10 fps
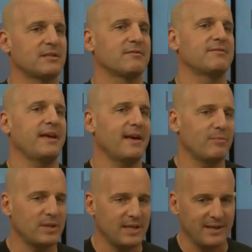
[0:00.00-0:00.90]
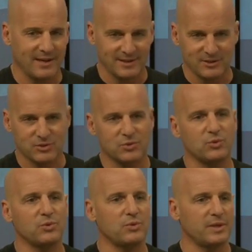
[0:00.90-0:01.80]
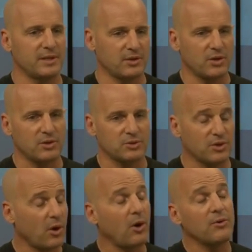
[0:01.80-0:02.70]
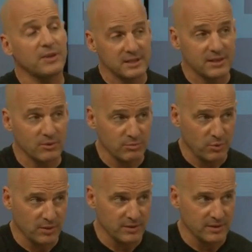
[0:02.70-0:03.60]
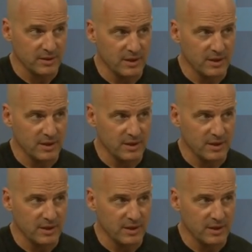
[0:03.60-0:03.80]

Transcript: in a family and in school and a culture, all things that are important.